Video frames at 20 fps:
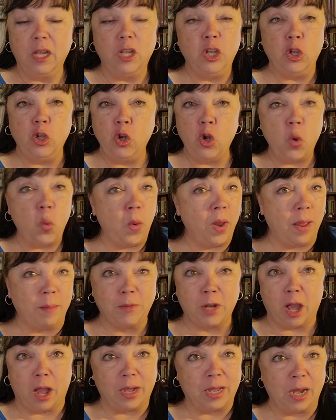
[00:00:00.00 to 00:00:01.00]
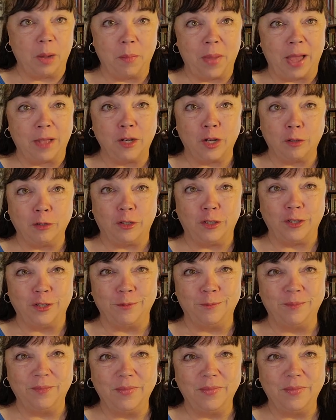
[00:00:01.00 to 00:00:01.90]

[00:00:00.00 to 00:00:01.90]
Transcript: You know what I'm talking about, don't you?